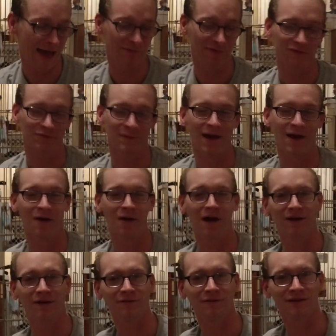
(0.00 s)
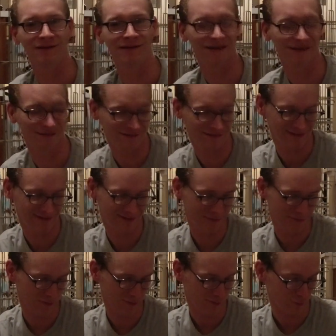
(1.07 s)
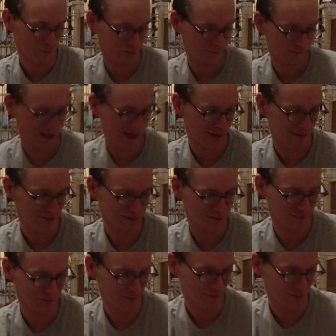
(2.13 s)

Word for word: happy for my Ohana right now. This is adorable. I was so